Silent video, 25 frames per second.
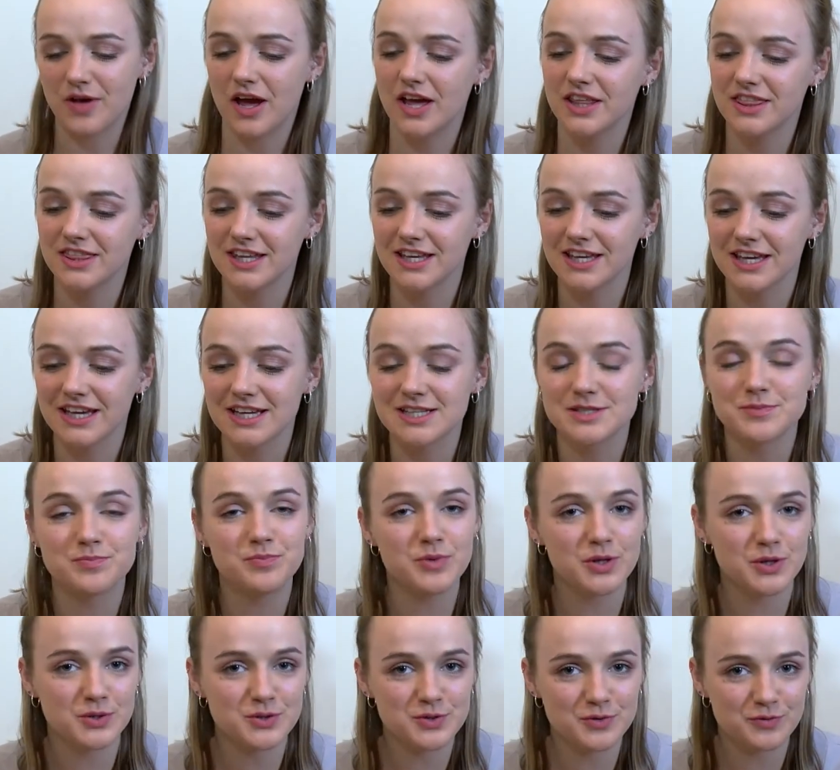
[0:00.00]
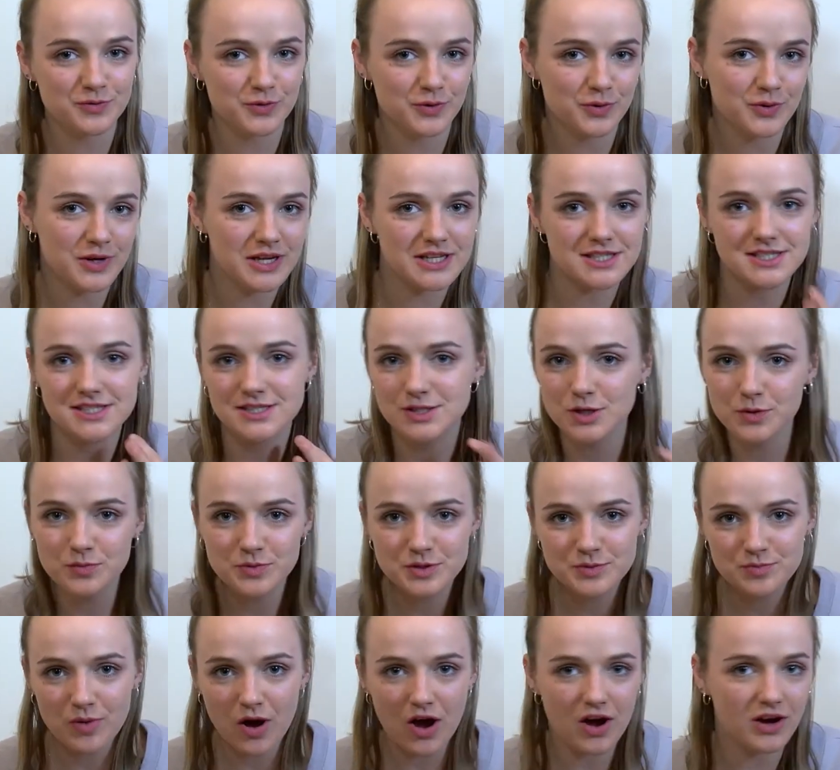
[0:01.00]
I think it's beautiful, it's super
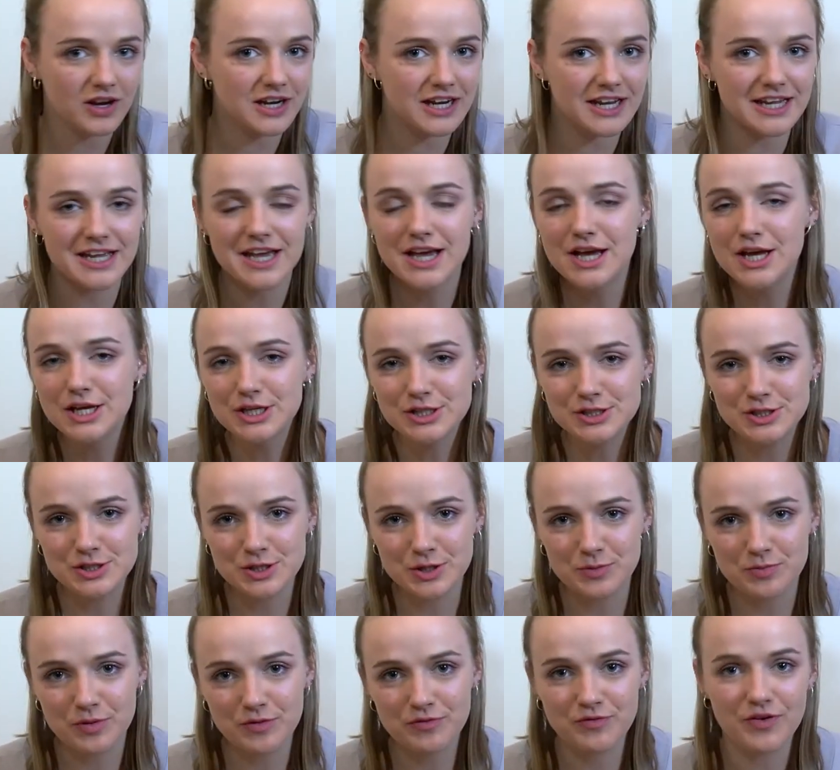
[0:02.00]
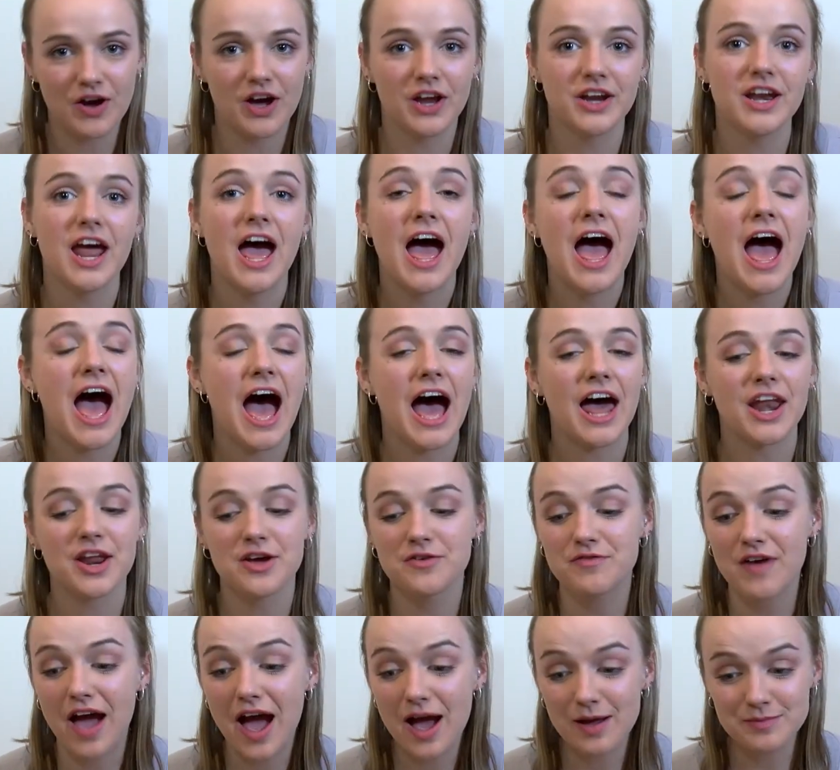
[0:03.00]
sparkly, super fun, and
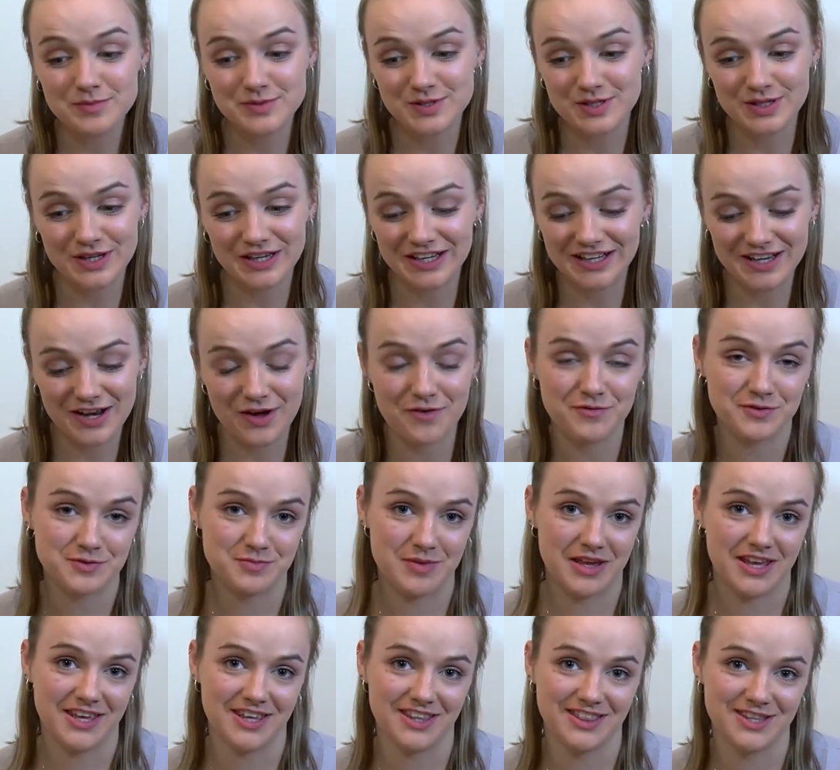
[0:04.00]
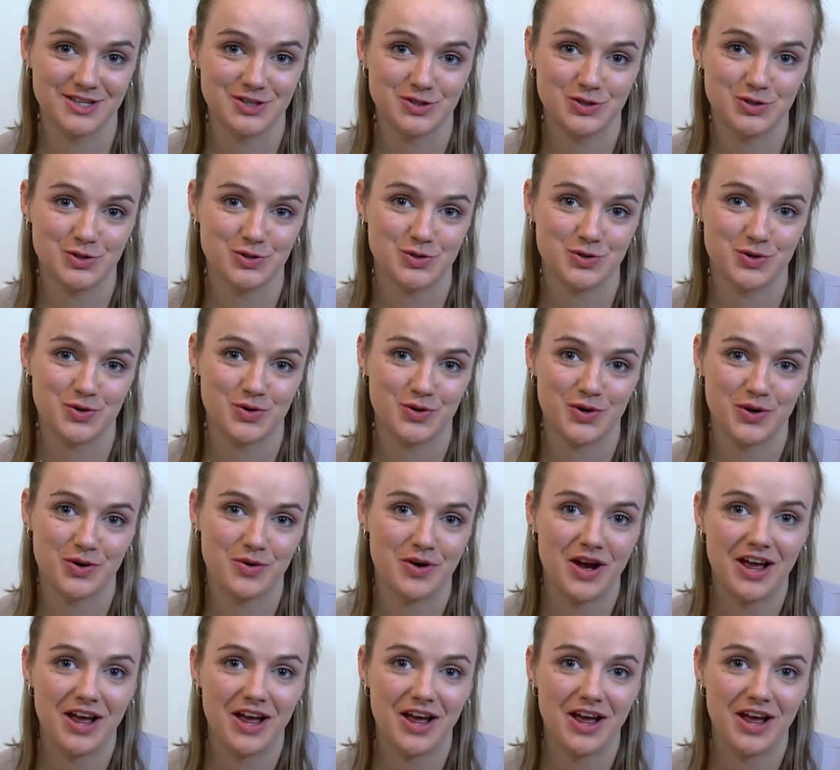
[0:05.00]
I've absolutely loved making this tutorial.